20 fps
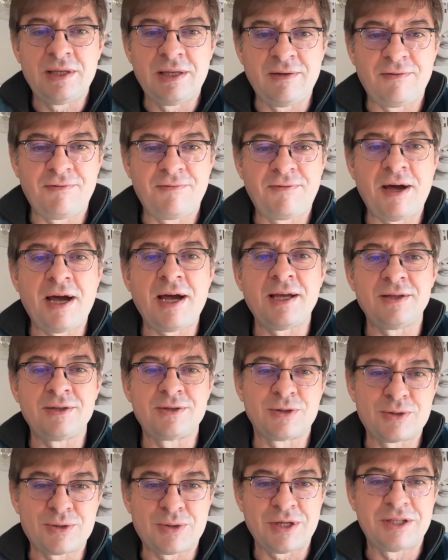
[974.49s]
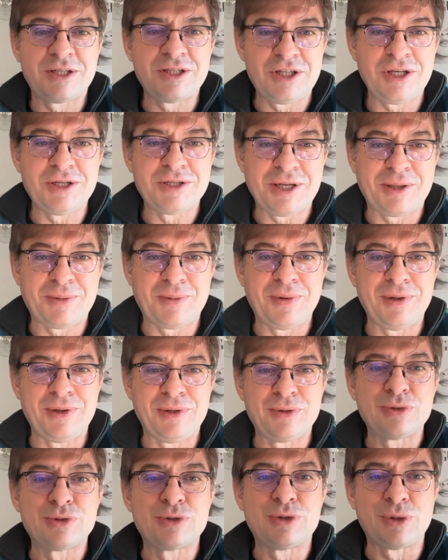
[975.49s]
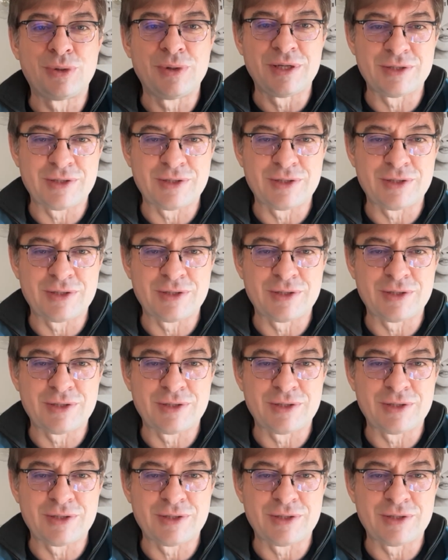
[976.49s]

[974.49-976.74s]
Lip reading: define the strategies that we'll use during